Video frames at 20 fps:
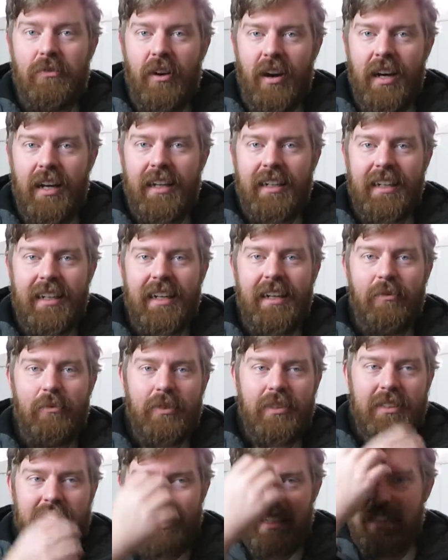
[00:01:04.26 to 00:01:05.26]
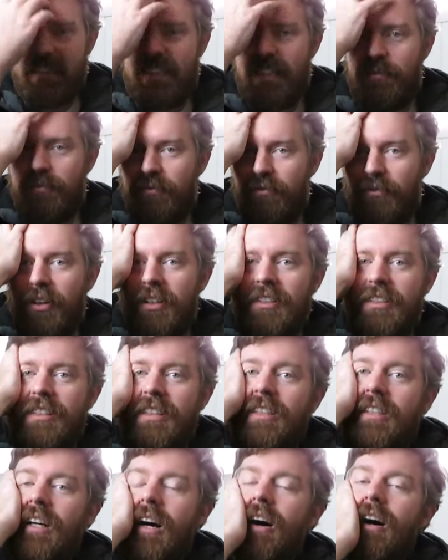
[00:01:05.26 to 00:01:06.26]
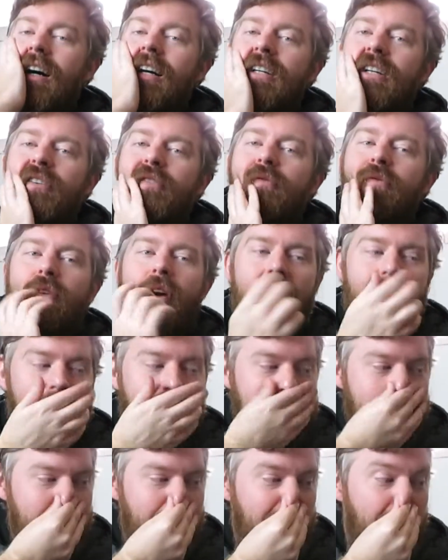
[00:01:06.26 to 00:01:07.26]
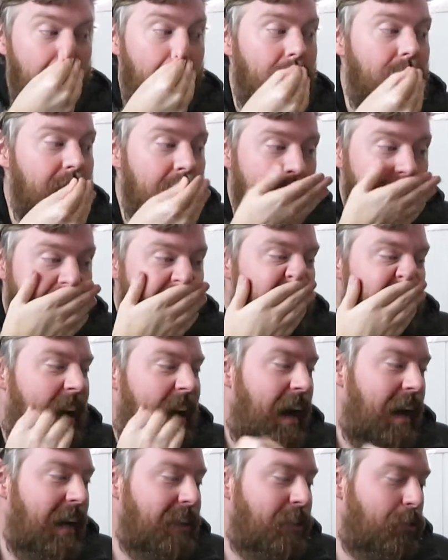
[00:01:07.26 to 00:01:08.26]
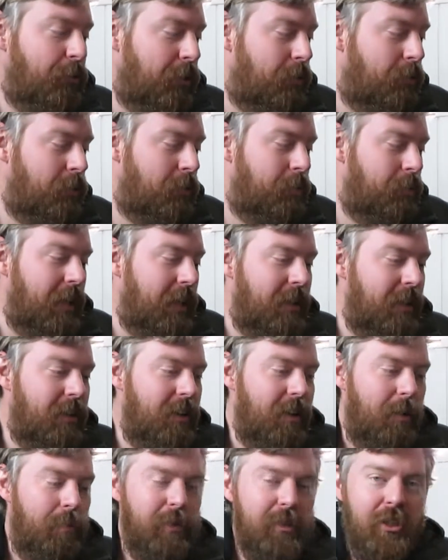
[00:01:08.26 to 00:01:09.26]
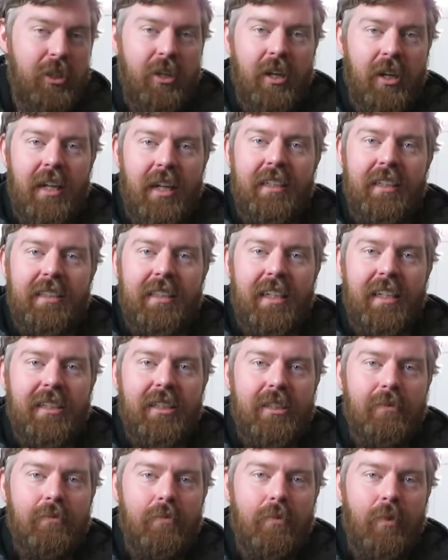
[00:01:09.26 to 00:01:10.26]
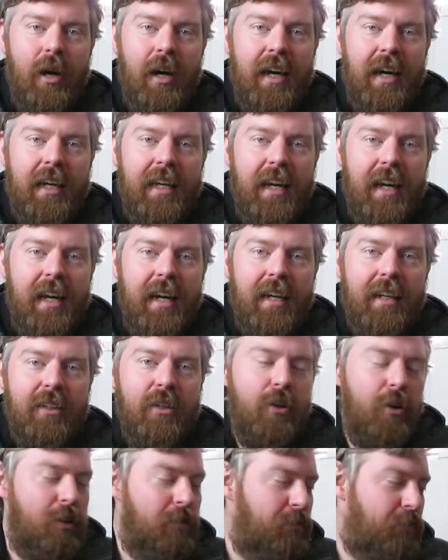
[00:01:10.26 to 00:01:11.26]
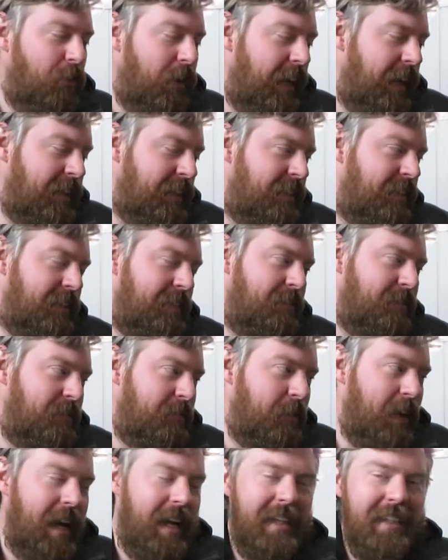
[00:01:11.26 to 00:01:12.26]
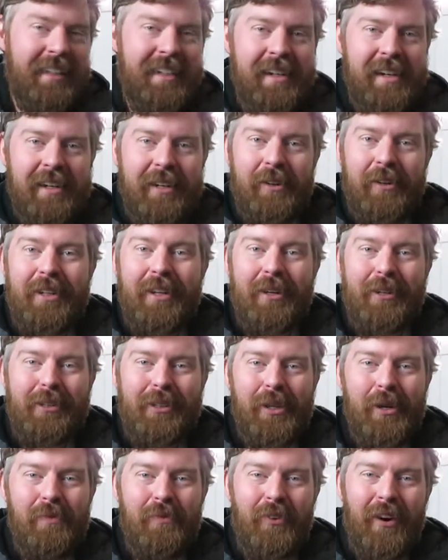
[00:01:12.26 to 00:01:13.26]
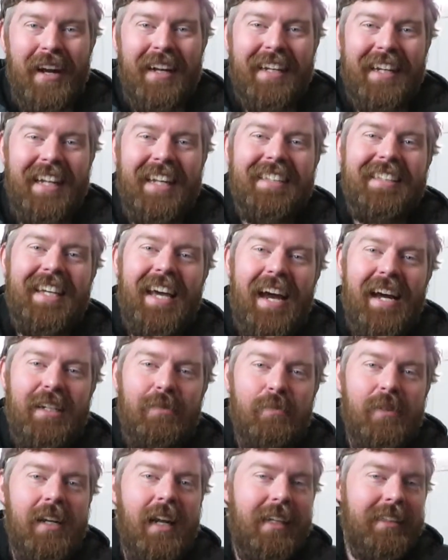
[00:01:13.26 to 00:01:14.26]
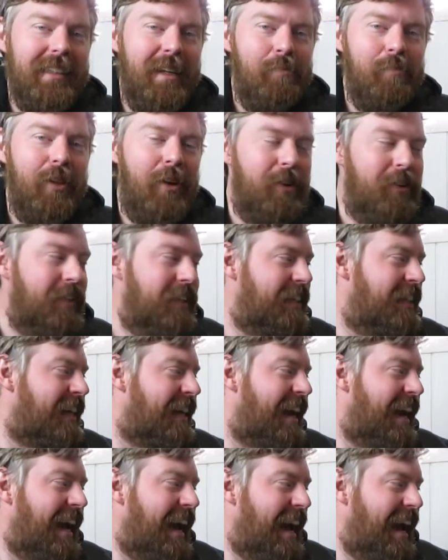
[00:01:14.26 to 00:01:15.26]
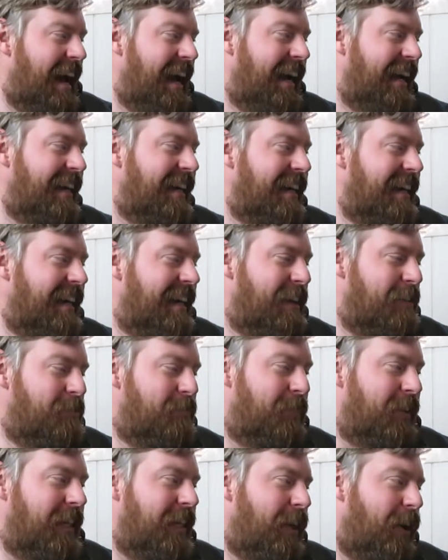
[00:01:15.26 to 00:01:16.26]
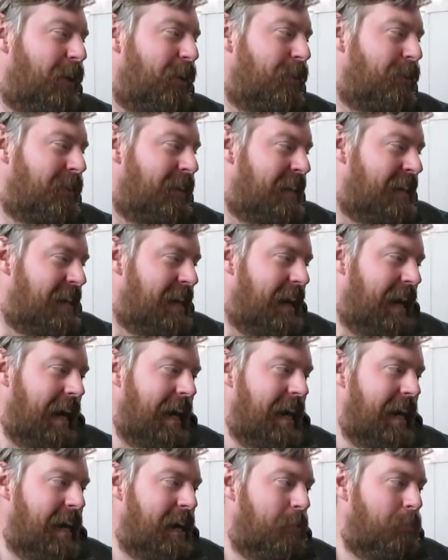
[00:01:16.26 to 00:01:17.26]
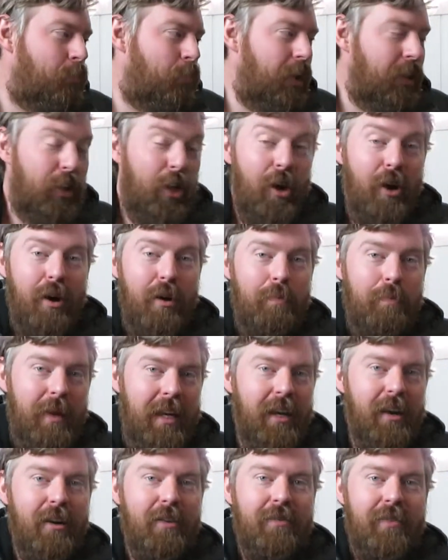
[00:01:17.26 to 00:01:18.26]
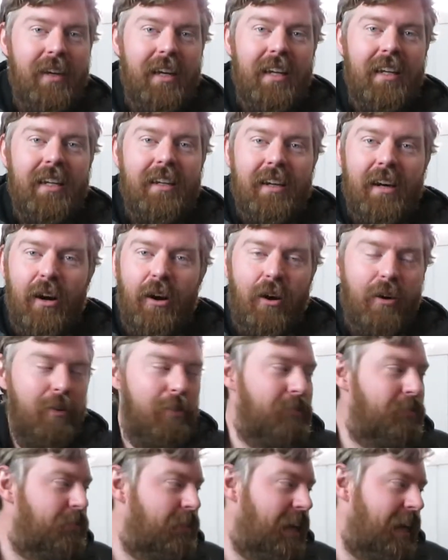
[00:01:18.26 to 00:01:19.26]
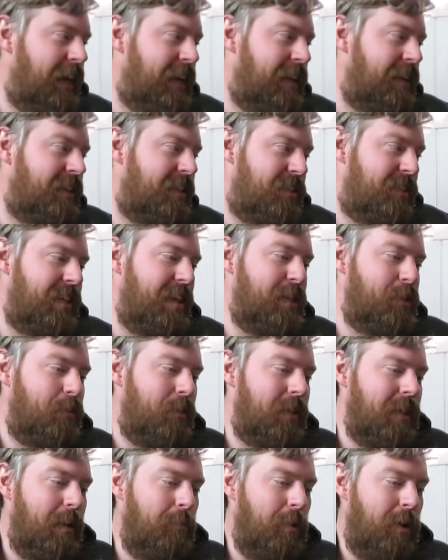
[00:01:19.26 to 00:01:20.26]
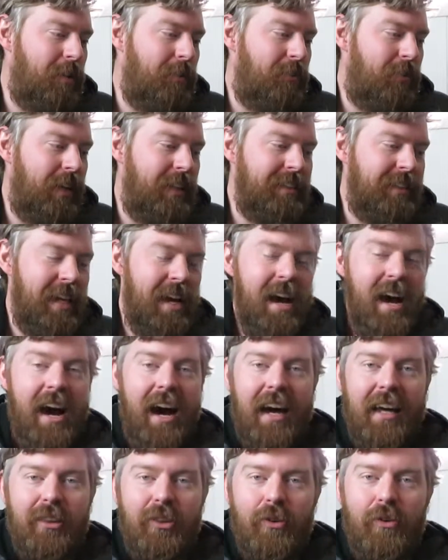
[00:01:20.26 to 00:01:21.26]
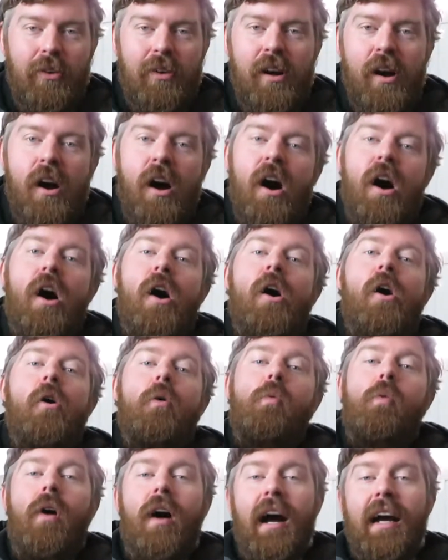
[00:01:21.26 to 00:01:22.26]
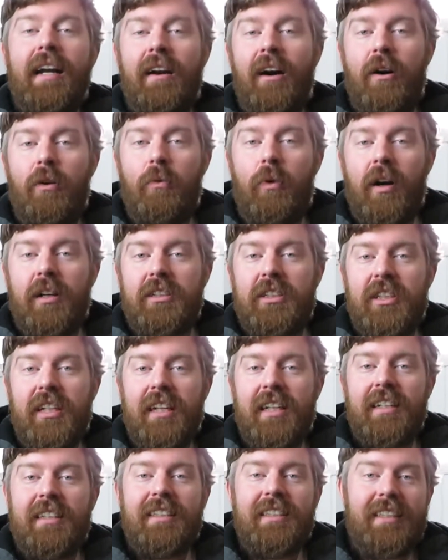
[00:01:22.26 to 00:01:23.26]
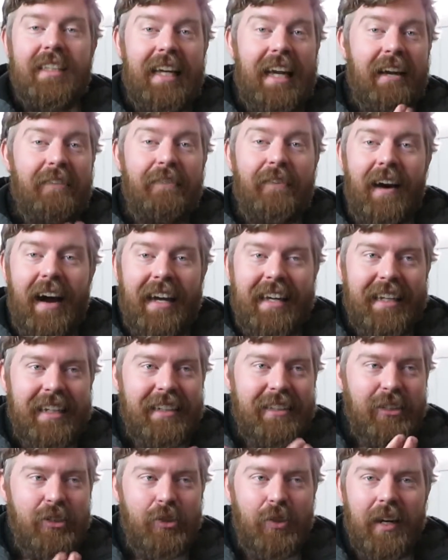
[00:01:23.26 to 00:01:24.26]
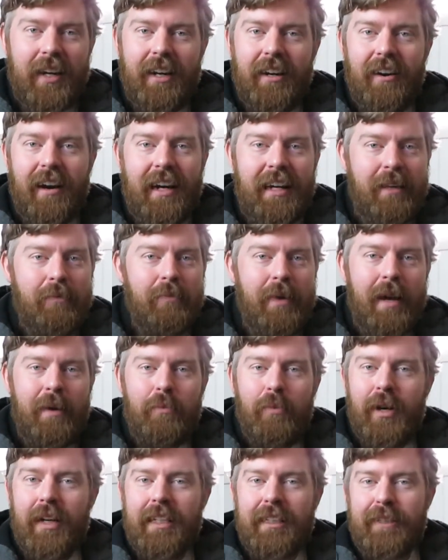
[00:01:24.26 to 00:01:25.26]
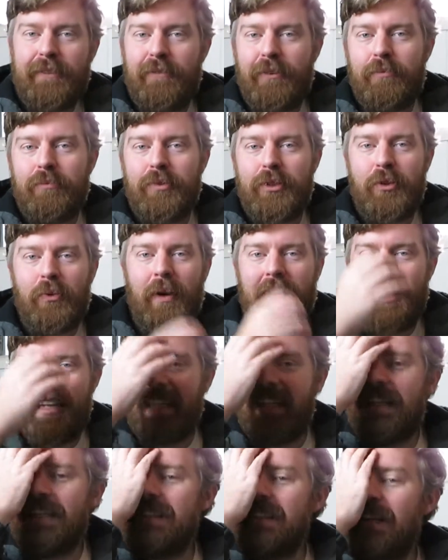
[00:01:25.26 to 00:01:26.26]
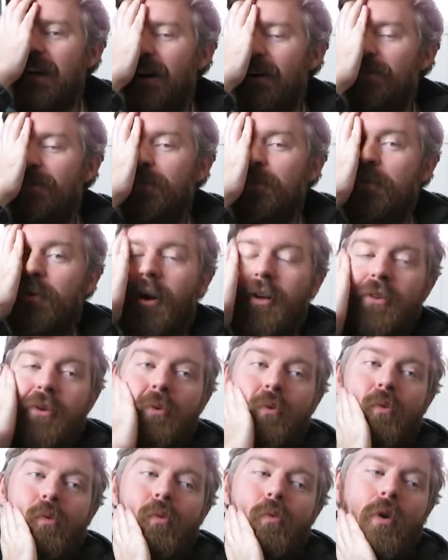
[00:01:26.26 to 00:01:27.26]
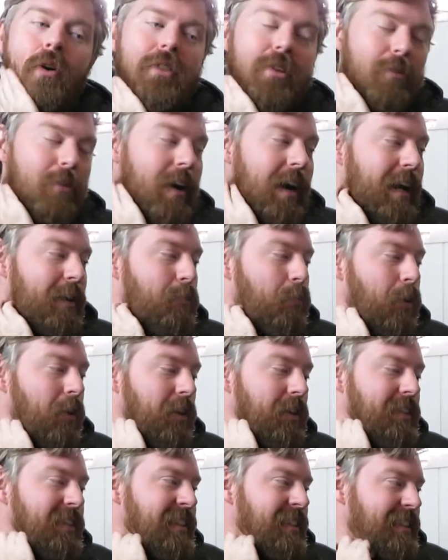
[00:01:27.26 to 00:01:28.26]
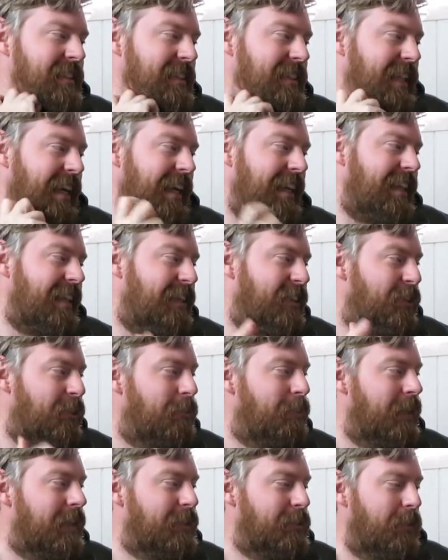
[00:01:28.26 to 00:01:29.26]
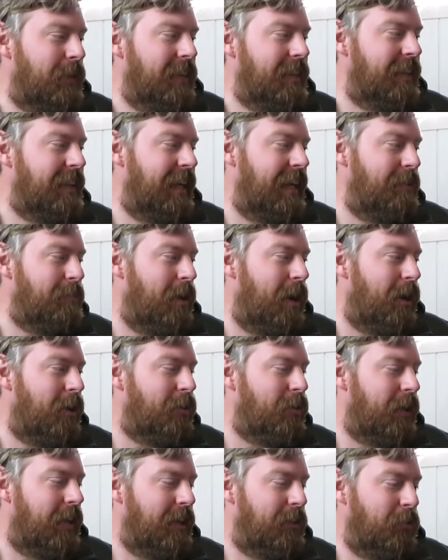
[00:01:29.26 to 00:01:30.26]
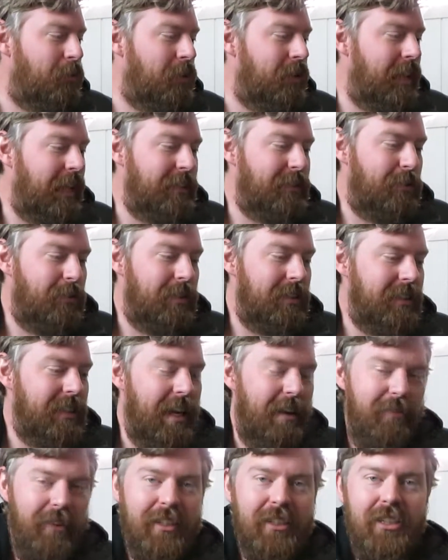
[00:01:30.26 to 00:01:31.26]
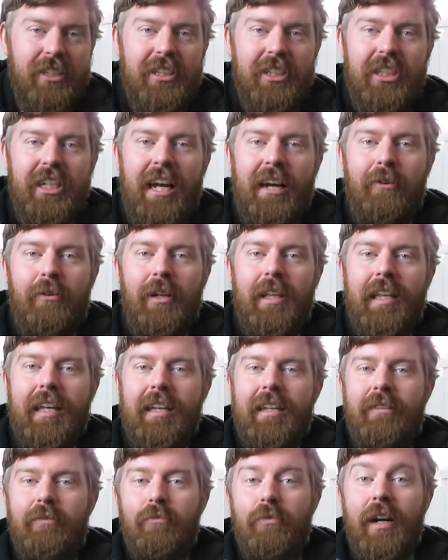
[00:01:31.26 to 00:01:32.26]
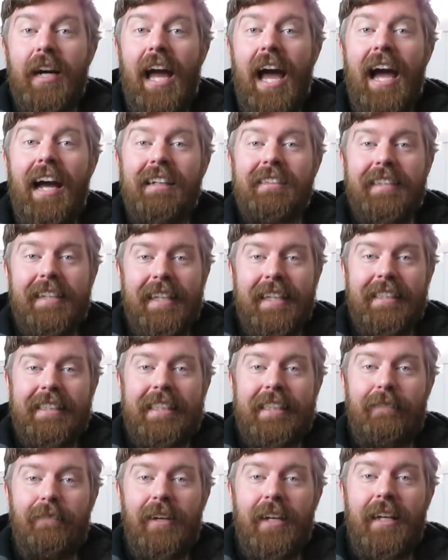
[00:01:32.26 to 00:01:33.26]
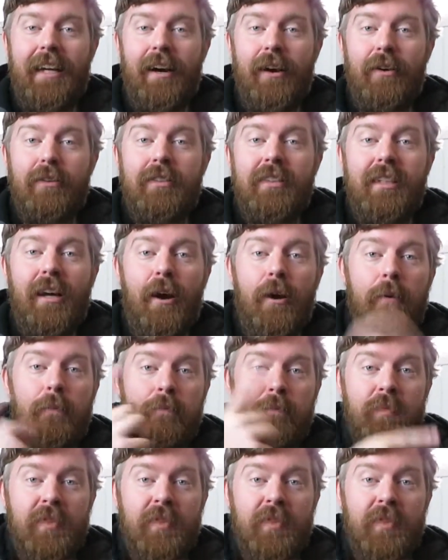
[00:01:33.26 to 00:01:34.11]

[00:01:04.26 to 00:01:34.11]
right? It was a different kind of ride. So I thought it would be a good opportunity, since my good friend, well, good YouTube friend, Liz Cashman, has uploaded a video with her POV of The Seas with Nemo and Friends. I thought, why not watch it, see if I can trigger any memories from 20 years ago for what the ride was, see the new bits with Nemo and all of that sort of stuff, and just generally react to Liz's video. So,